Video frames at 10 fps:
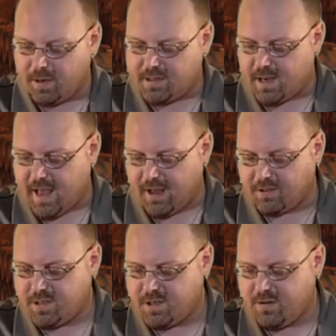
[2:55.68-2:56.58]
but uh,
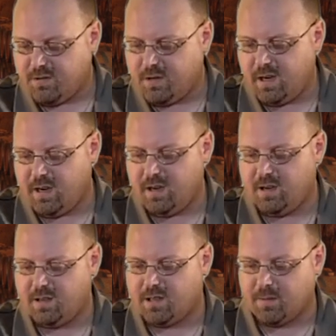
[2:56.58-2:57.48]
altitude
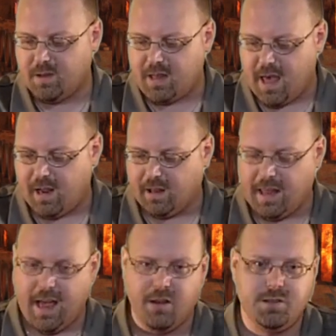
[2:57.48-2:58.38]
is something that
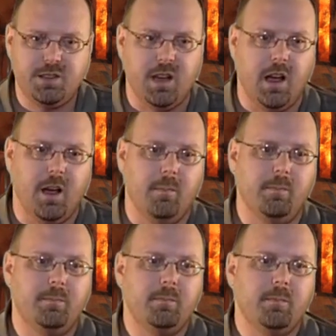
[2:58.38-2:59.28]
allows
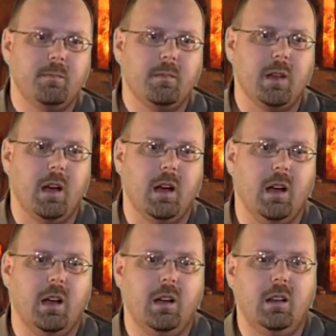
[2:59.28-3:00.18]
um,
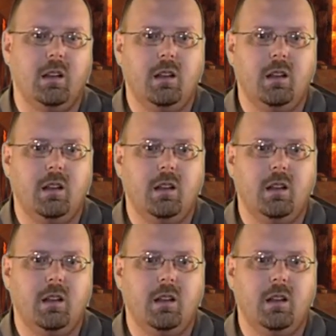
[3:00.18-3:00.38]
uh,